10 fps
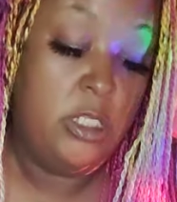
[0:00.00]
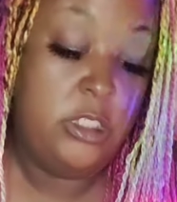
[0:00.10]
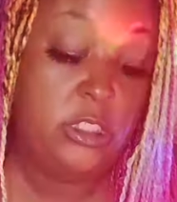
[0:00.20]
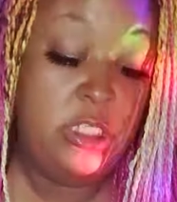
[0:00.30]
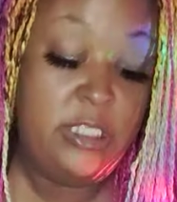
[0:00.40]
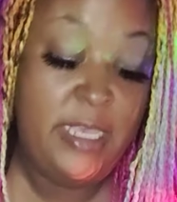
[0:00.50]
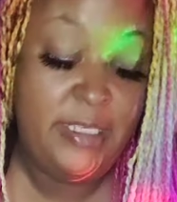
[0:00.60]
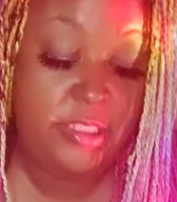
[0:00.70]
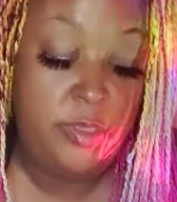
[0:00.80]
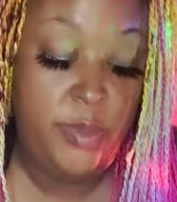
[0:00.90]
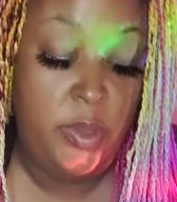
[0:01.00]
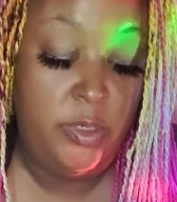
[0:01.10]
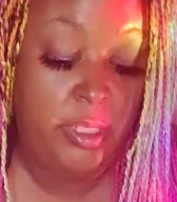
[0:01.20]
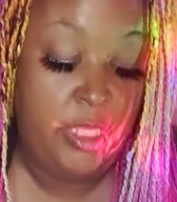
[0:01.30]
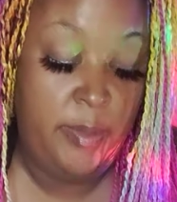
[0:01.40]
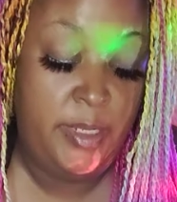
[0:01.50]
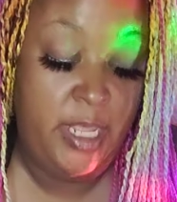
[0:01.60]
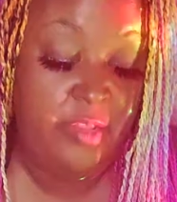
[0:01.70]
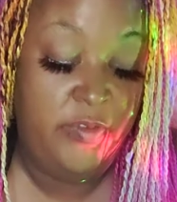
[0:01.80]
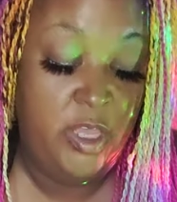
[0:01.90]
This is a testimony coming
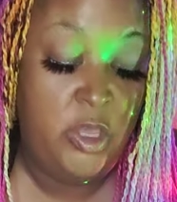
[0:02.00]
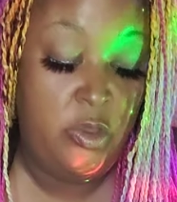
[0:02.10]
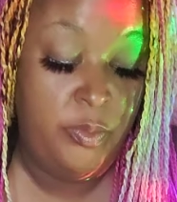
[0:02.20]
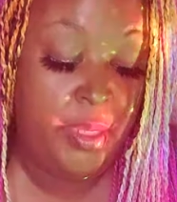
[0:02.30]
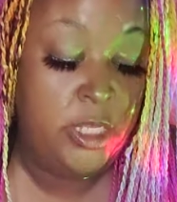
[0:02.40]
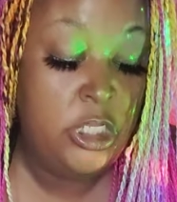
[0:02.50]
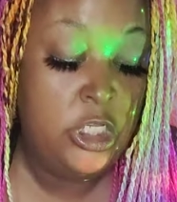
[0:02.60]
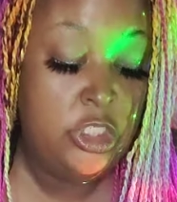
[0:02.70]
out of a coma